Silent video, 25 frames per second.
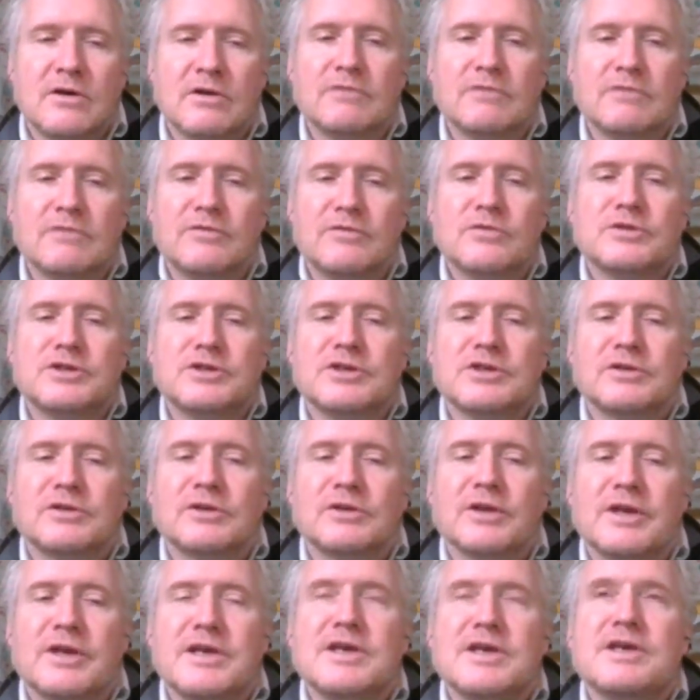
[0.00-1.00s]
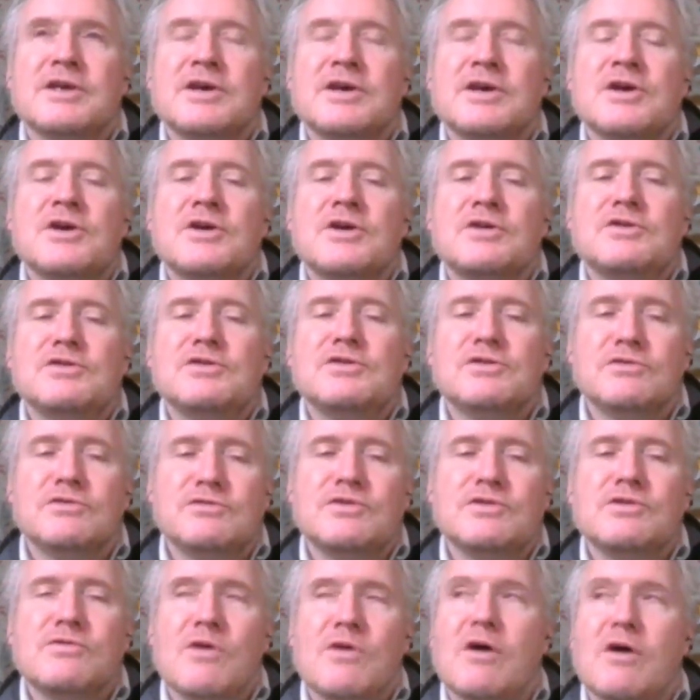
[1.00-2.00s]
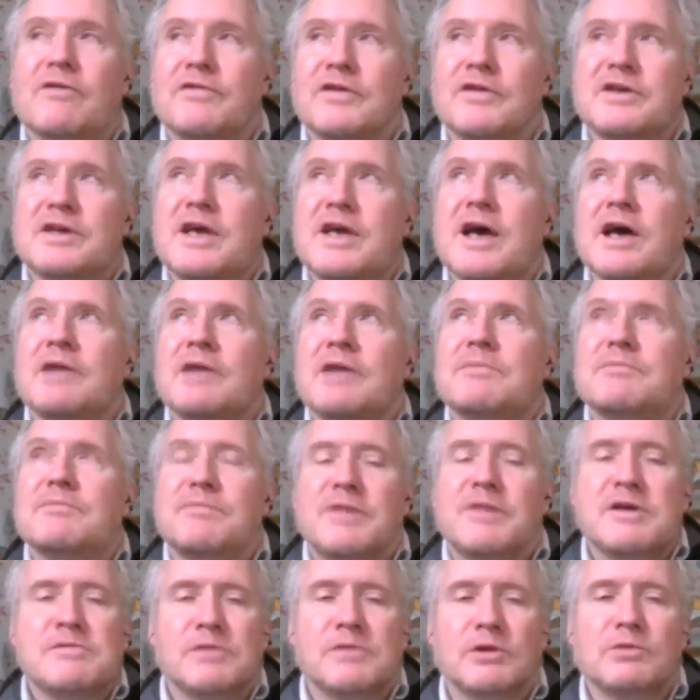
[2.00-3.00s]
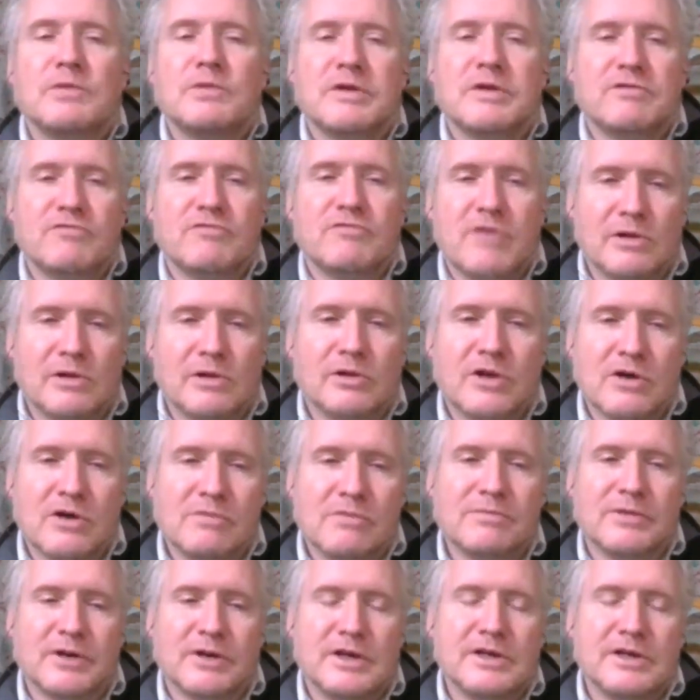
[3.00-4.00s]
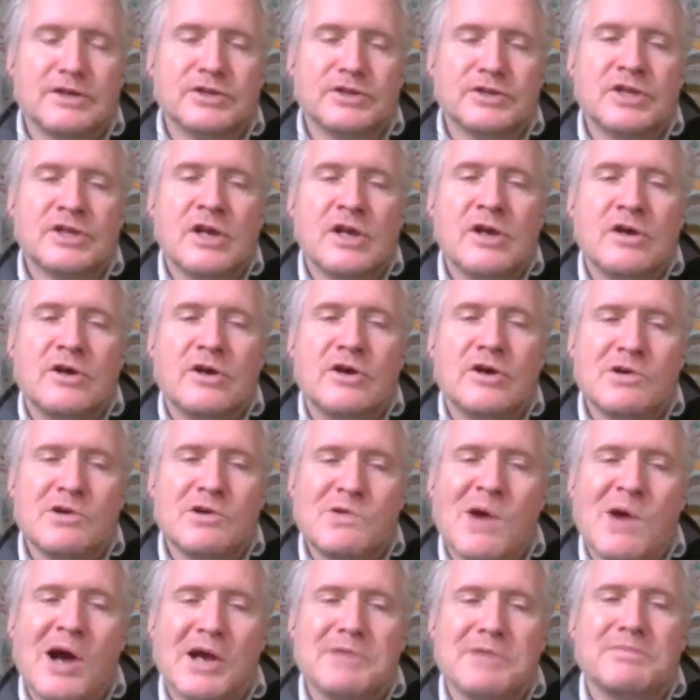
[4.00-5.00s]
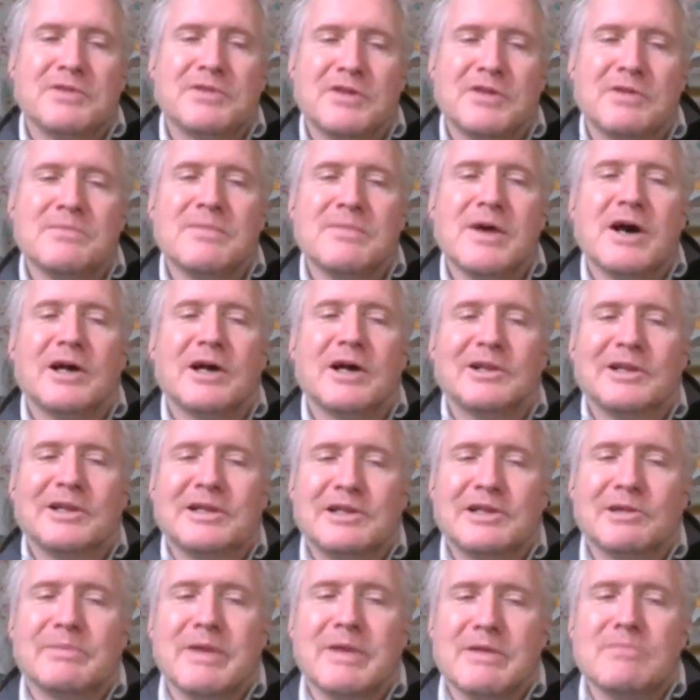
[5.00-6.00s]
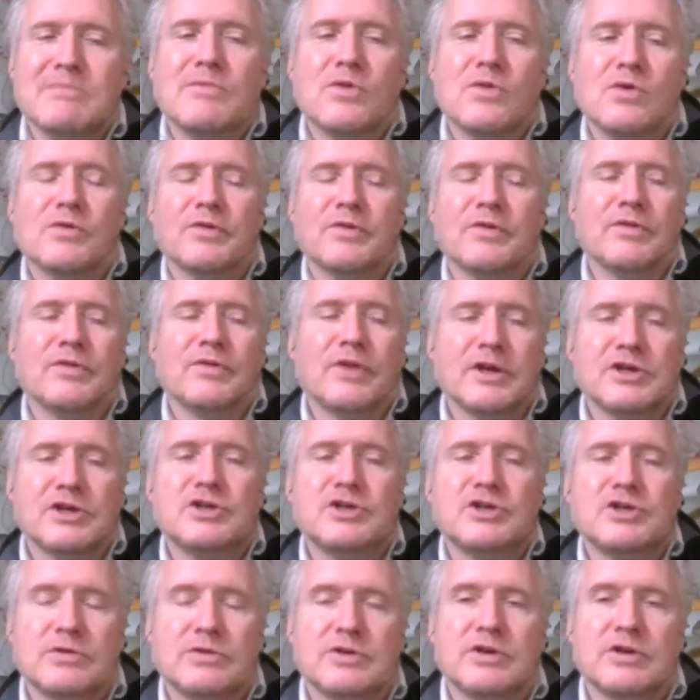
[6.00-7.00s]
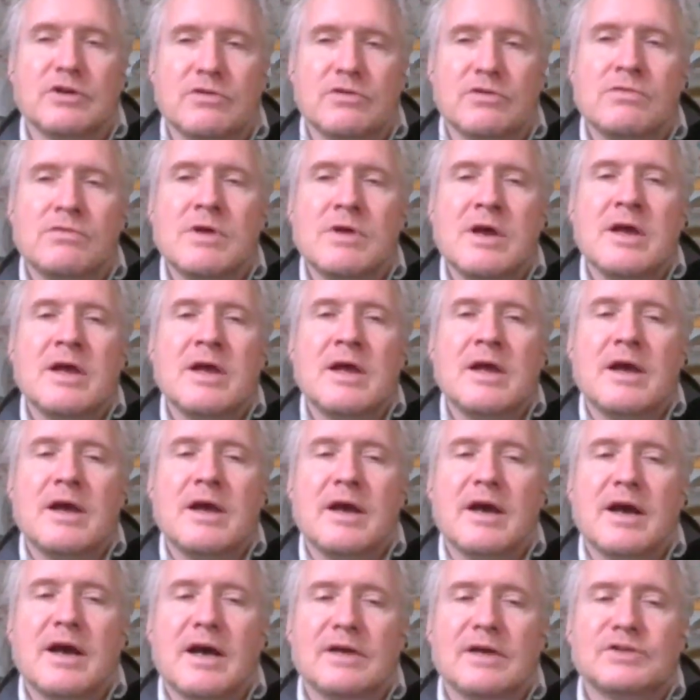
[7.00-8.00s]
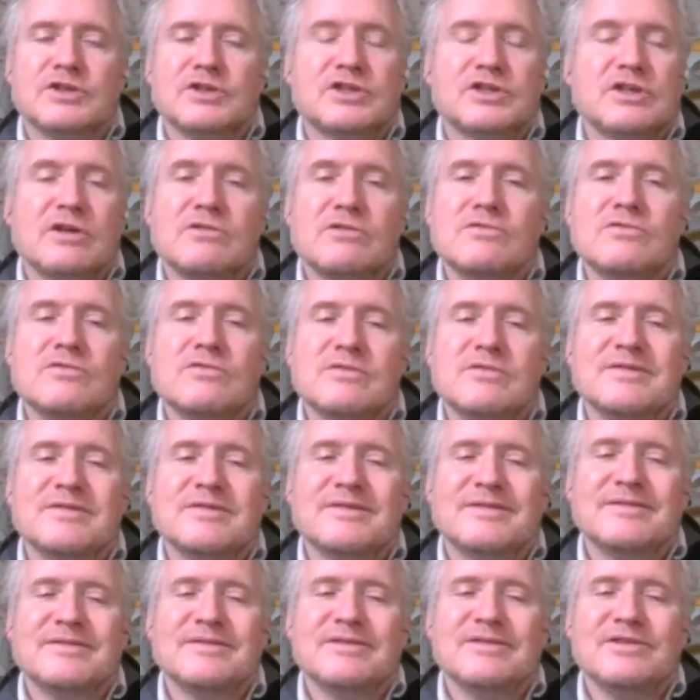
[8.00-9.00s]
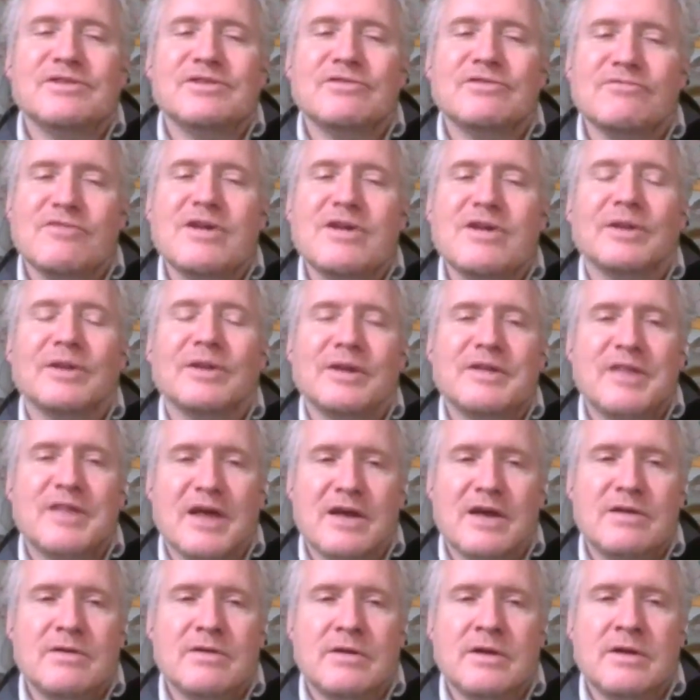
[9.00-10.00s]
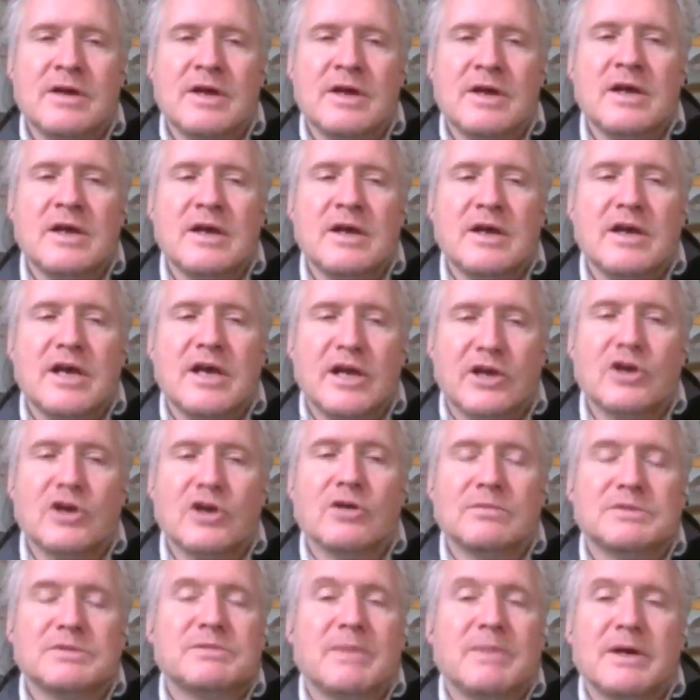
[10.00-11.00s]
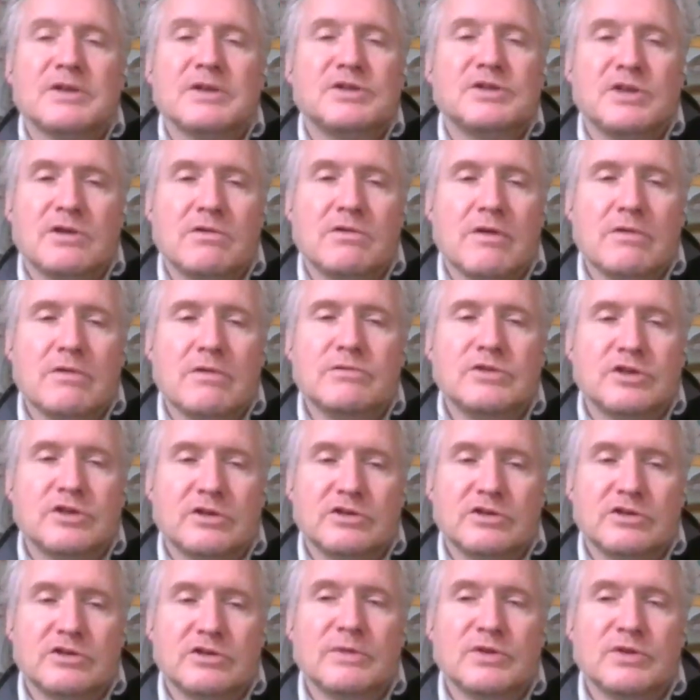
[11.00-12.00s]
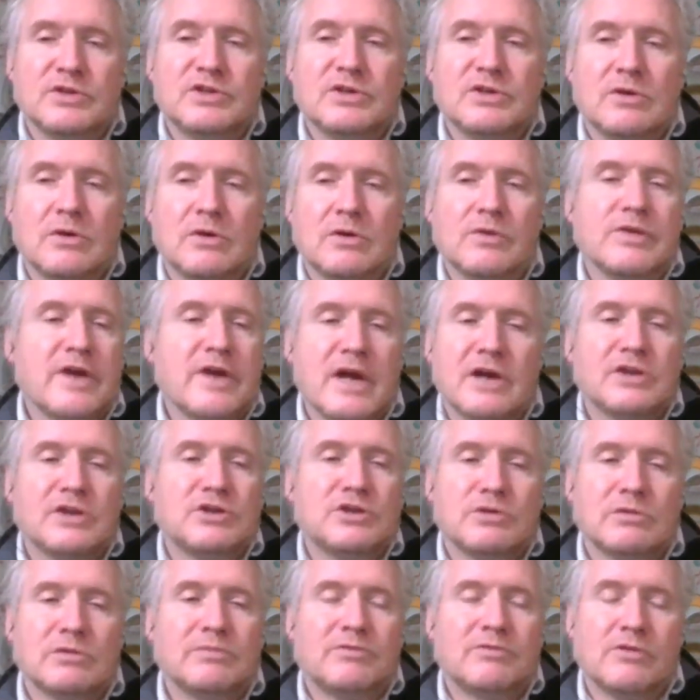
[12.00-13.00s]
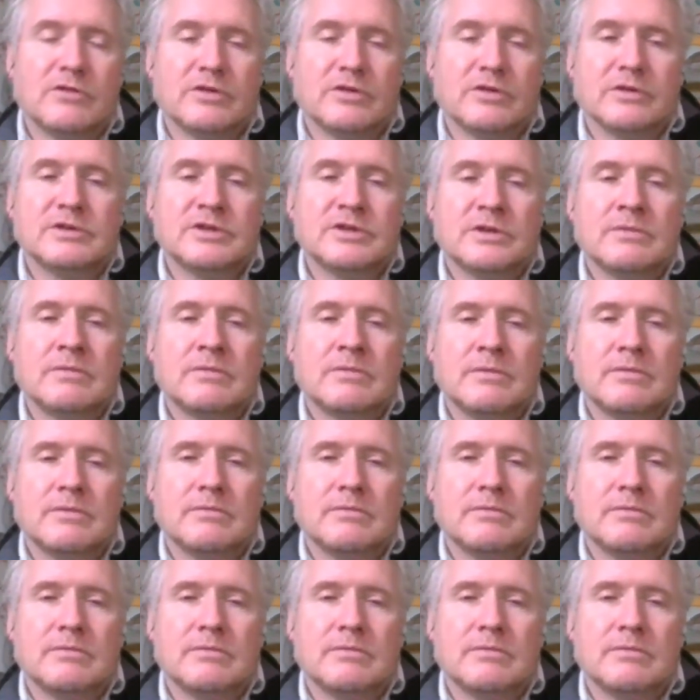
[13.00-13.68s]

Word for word: Unfortunately, you do often get people with real companies who hype them a little bit more than they should do and so you really then, it comes back to your own judgment on the actual product.